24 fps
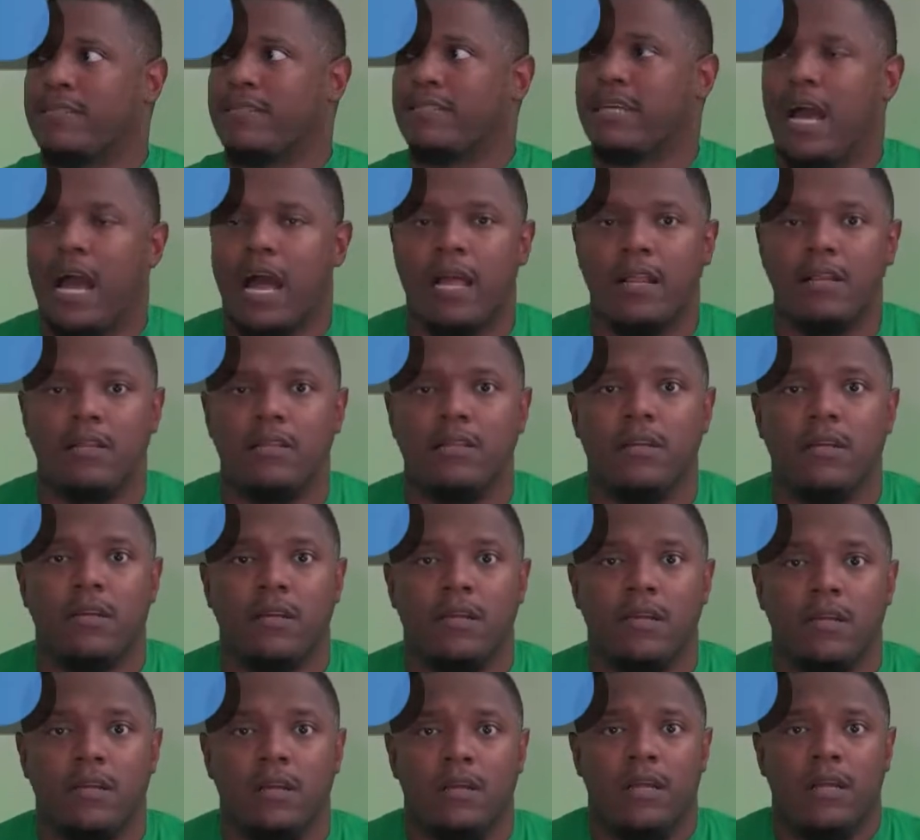Prescott
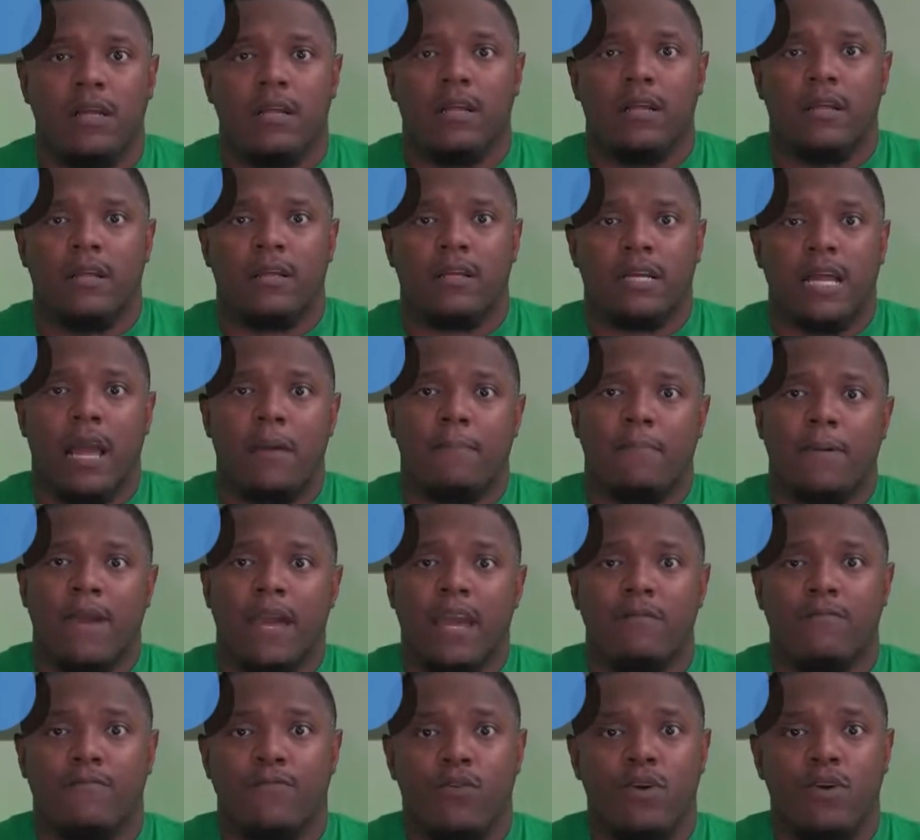got
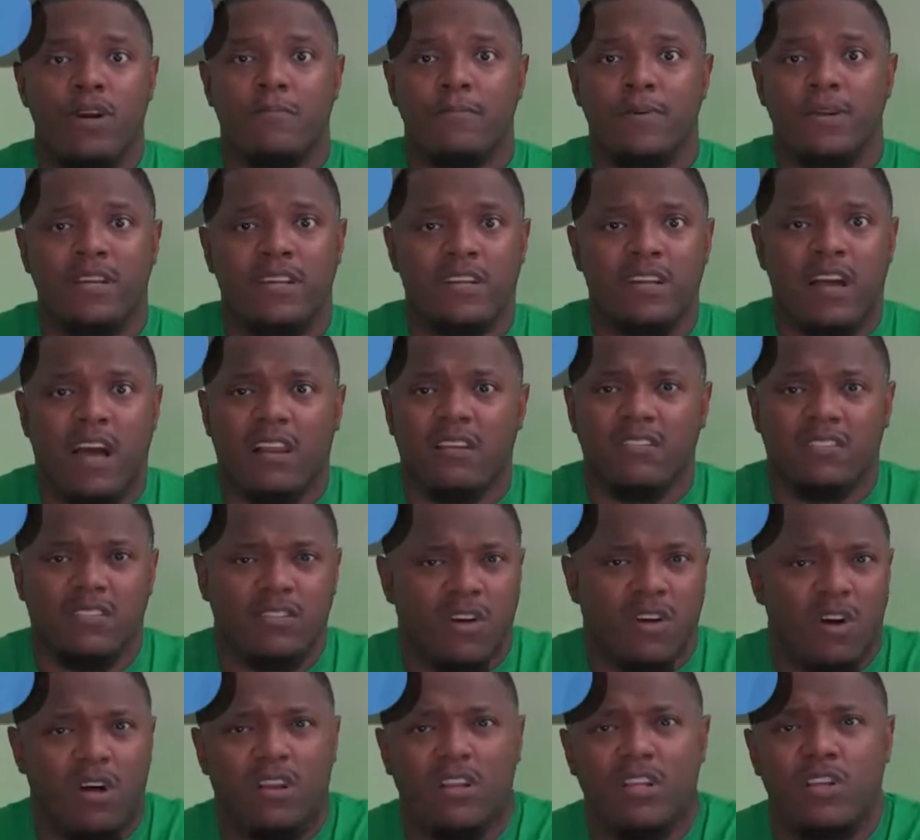paid $40 million
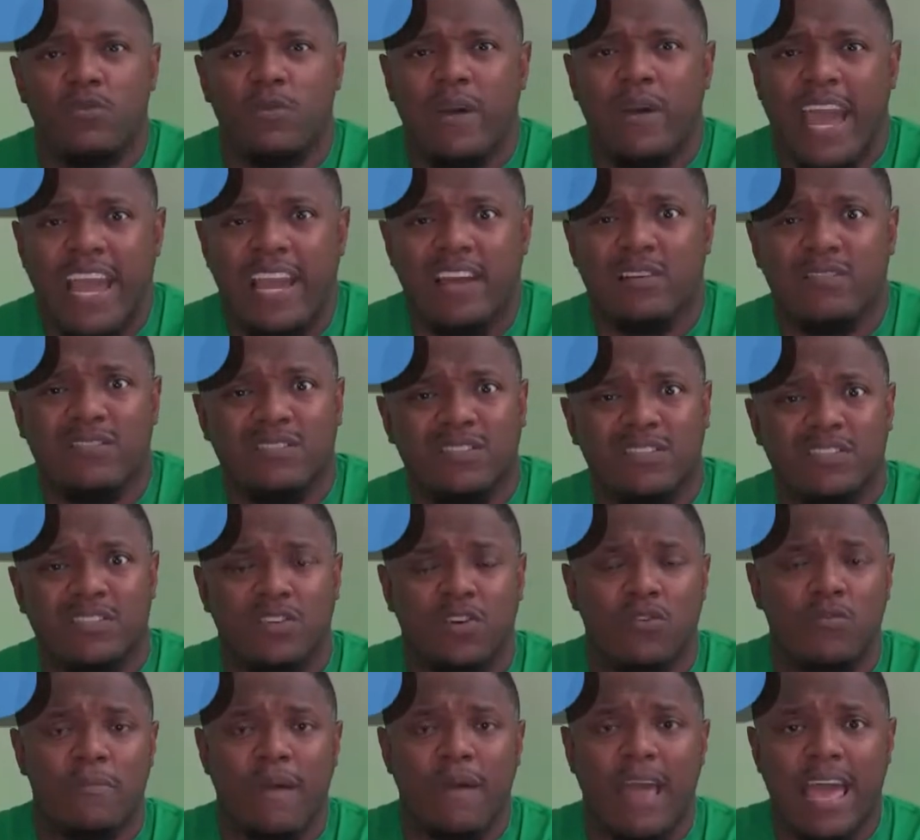and all of you haters are
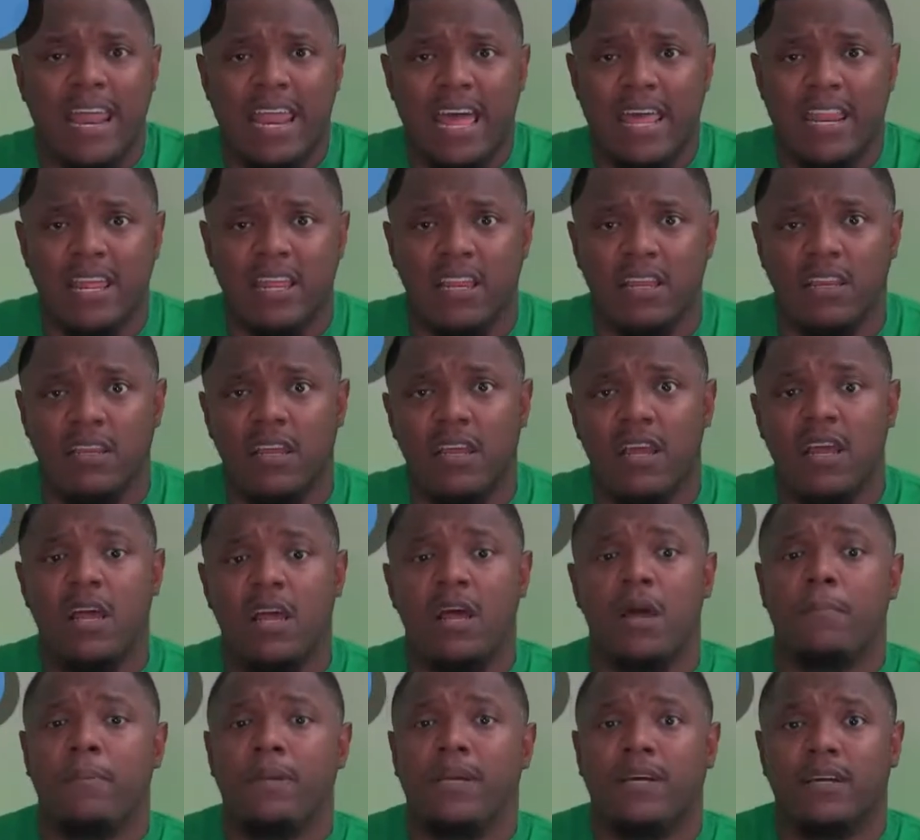so mad at it?
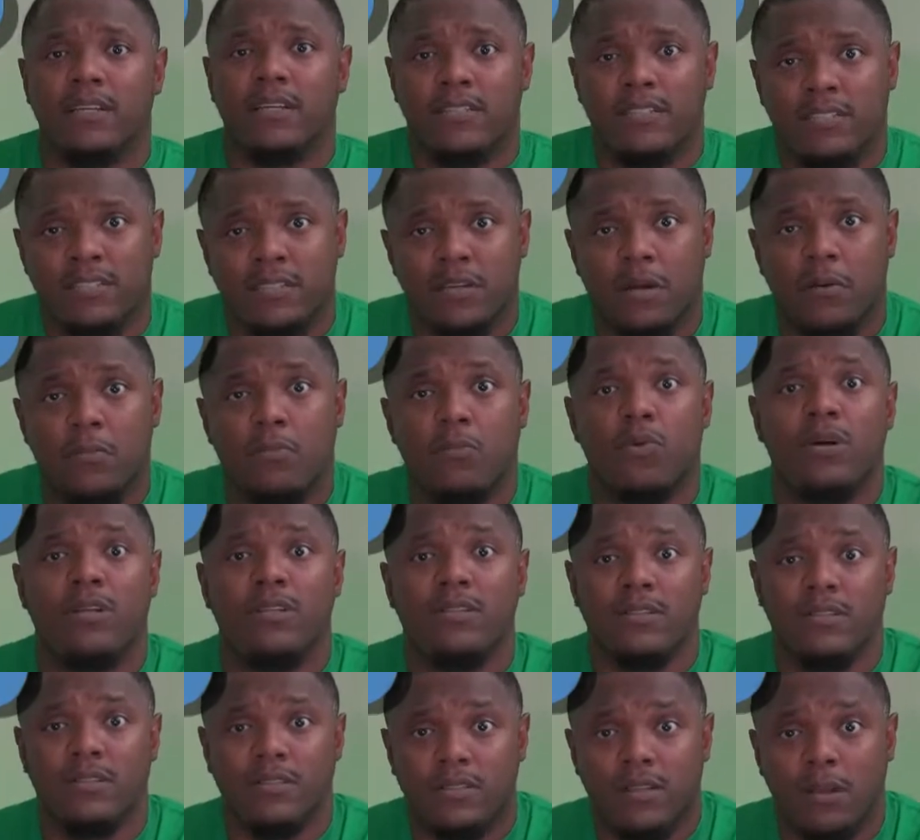Because
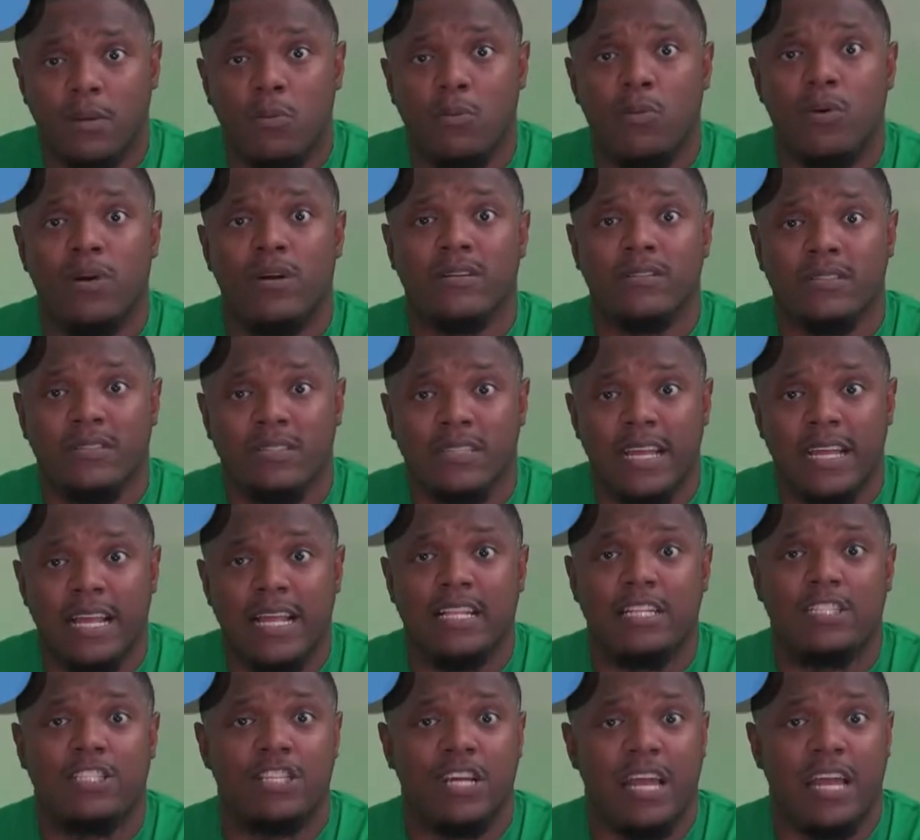someone somewhere
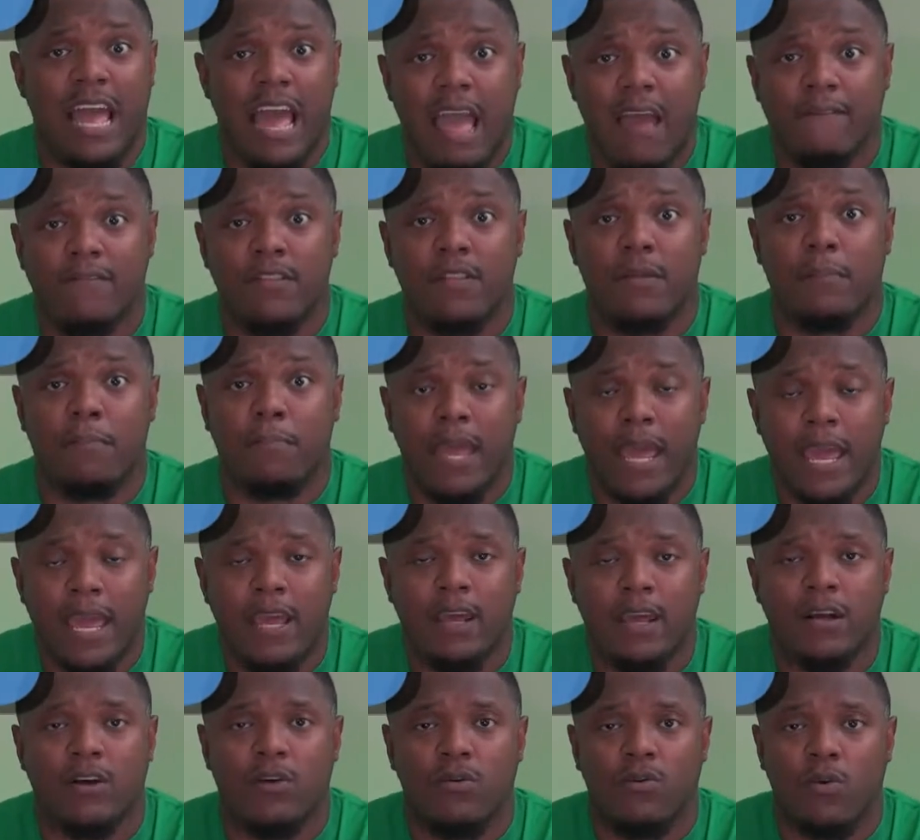said that you have to
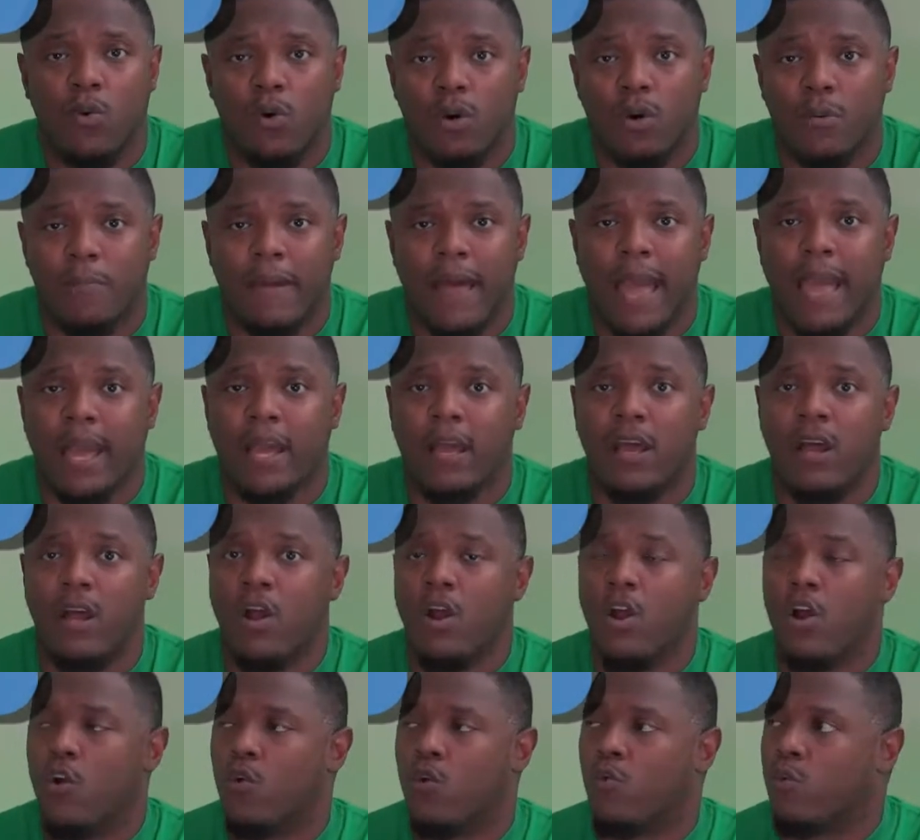pay a quarterback
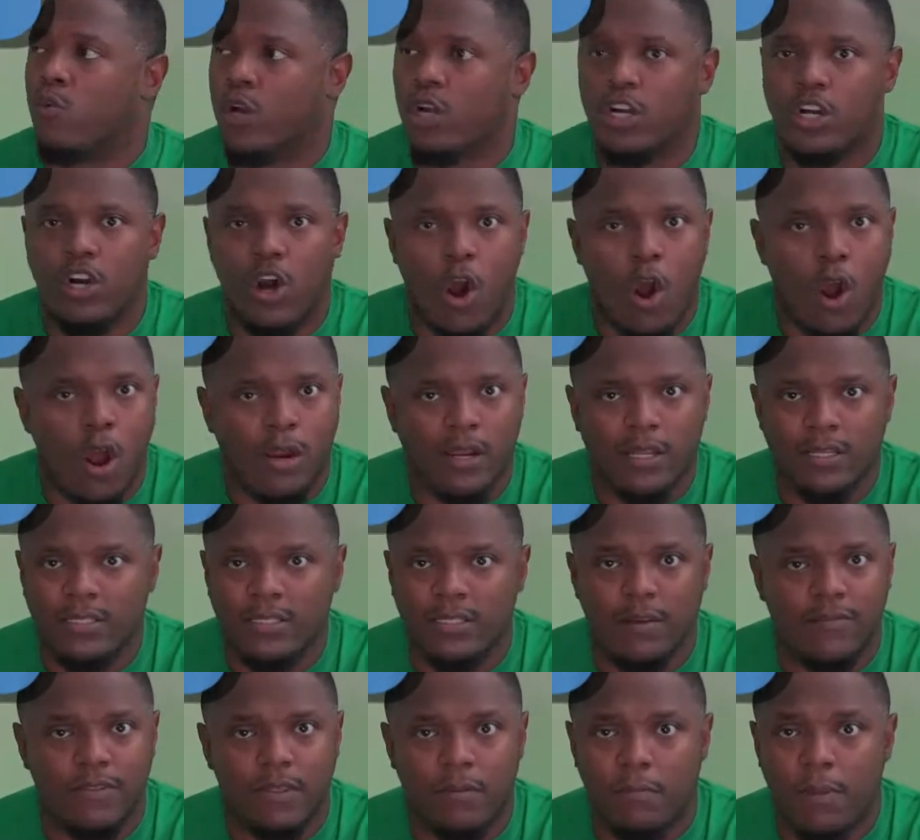
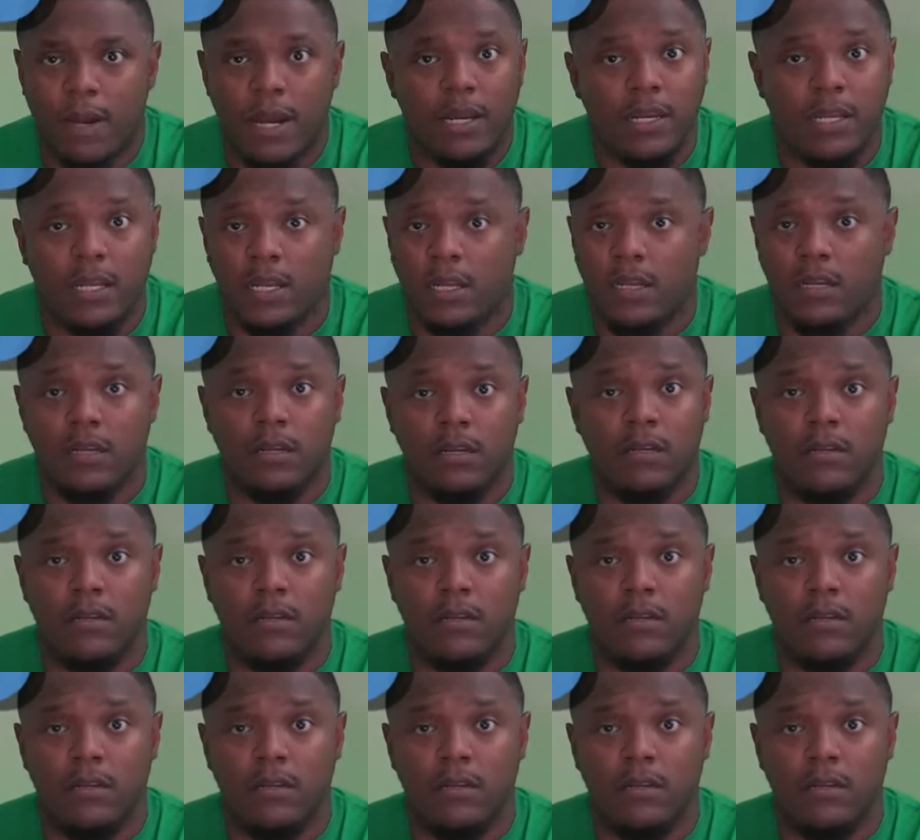regardless of the money.